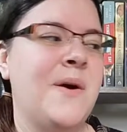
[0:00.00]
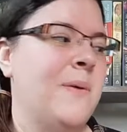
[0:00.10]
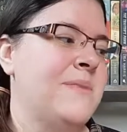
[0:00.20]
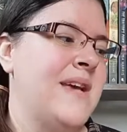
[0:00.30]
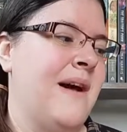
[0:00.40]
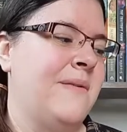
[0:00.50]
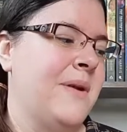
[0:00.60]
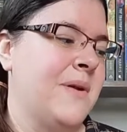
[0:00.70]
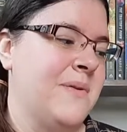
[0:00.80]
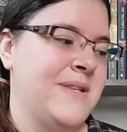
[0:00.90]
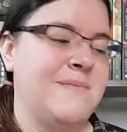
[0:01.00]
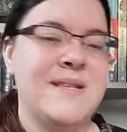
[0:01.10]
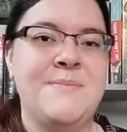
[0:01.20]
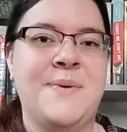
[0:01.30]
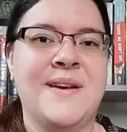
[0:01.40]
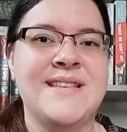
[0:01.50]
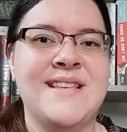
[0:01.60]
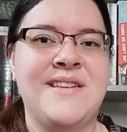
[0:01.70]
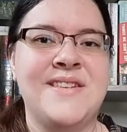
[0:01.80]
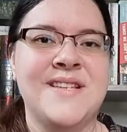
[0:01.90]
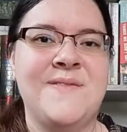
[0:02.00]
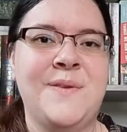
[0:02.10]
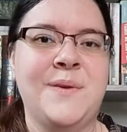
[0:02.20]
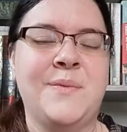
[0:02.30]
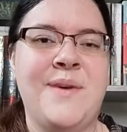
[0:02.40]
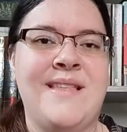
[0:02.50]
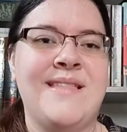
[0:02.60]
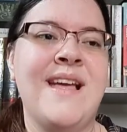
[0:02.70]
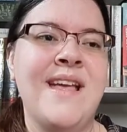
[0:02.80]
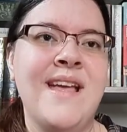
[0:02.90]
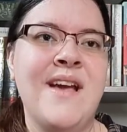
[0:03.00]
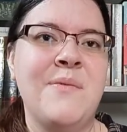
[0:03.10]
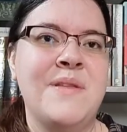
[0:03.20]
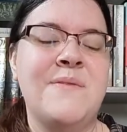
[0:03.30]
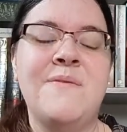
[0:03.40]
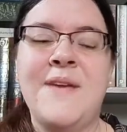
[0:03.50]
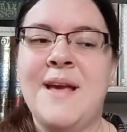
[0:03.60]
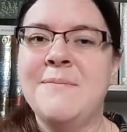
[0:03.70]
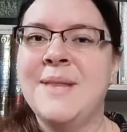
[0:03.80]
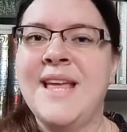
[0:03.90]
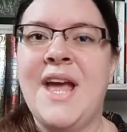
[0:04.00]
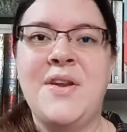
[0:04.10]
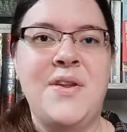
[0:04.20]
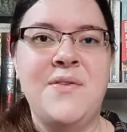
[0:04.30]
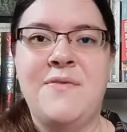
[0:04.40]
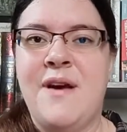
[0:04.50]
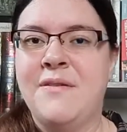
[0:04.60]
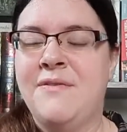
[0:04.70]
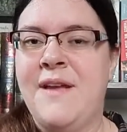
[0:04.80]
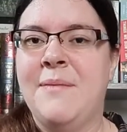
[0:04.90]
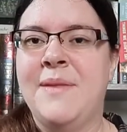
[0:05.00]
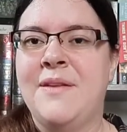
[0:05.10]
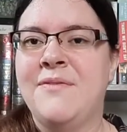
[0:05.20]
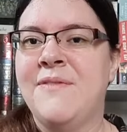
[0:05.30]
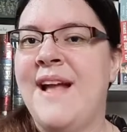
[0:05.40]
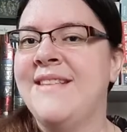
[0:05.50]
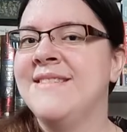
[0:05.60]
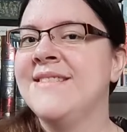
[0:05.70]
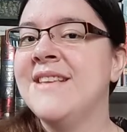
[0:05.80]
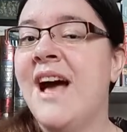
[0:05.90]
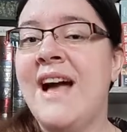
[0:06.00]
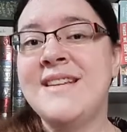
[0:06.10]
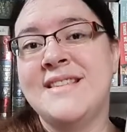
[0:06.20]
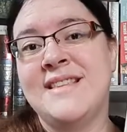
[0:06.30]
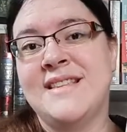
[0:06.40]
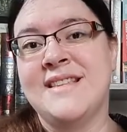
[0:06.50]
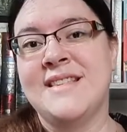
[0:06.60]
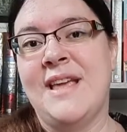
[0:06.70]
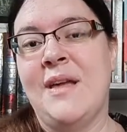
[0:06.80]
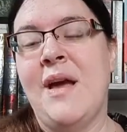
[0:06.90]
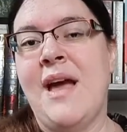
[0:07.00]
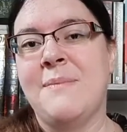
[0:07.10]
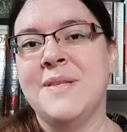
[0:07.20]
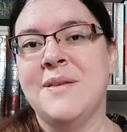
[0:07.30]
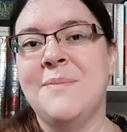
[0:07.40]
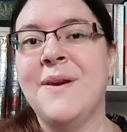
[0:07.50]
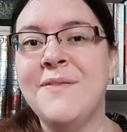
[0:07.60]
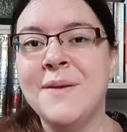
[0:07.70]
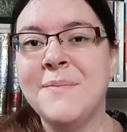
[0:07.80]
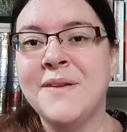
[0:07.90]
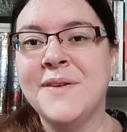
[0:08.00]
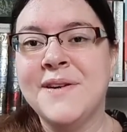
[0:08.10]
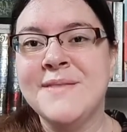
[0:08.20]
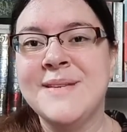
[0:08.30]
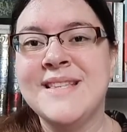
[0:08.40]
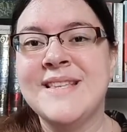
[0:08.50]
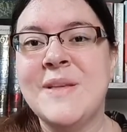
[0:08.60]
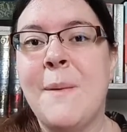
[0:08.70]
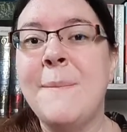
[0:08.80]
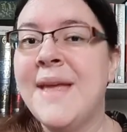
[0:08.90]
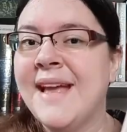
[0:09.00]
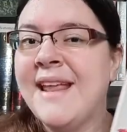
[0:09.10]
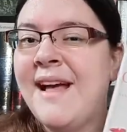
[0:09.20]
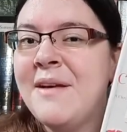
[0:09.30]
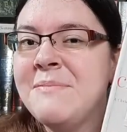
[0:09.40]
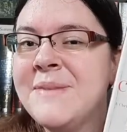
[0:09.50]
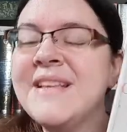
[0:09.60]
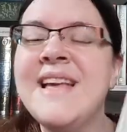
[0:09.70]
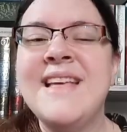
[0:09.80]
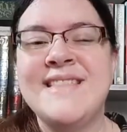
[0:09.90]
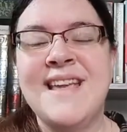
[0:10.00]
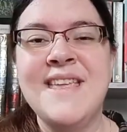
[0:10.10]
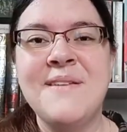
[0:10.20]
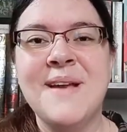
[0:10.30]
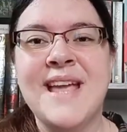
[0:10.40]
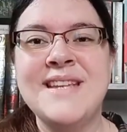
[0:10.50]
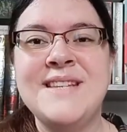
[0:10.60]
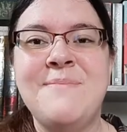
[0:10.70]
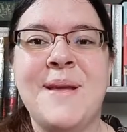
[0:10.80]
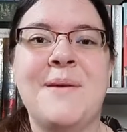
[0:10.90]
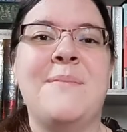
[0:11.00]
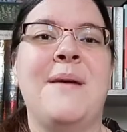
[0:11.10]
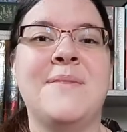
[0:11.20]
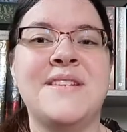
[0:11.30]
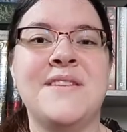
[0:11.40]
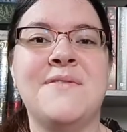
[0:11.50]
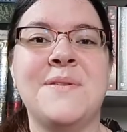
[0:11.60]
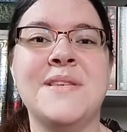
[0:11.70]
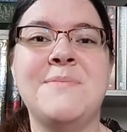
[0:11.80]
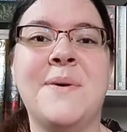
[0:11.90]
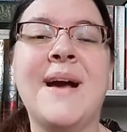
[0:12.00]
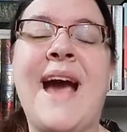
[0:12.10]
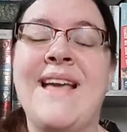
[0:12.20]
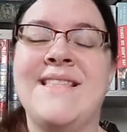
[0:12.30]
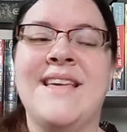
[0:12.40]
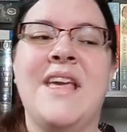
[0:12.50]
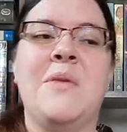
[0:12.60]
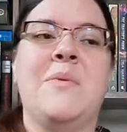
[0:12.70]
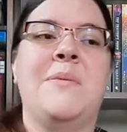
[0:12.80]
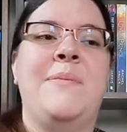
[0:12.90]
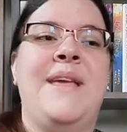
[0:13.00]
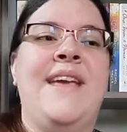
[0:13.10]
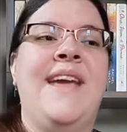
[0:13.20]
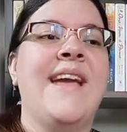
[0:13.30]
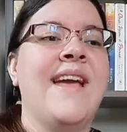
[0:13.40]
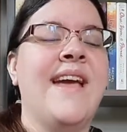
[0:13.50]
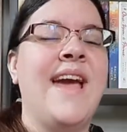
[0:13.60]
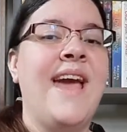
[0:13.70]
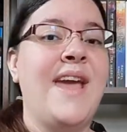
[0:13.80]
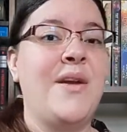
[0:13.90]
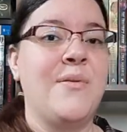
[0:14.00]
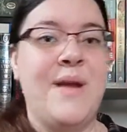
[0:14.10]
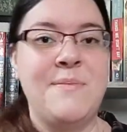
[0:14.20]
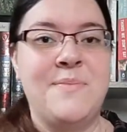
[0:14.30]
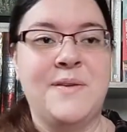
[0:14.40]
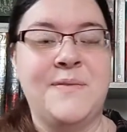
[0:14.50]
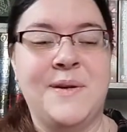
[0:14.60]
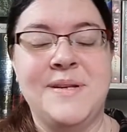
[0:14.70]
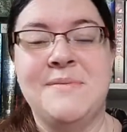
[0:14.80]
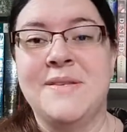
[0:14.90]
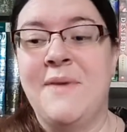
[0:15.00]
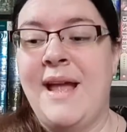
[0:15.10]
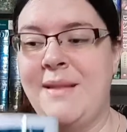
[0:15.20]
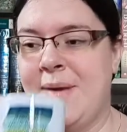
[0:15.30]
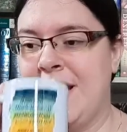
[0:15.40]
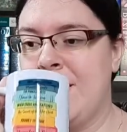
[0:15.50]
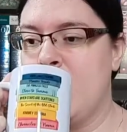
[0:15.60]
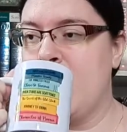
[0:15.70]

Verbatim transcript: hometown Christmas books that are just filled with with family and newfound family and friends. I just think this is a absolute perfect book for Christmas, so pick it up. Thank you again to Baker Publishing for this book. I think it will be a great book for Christmas for anybody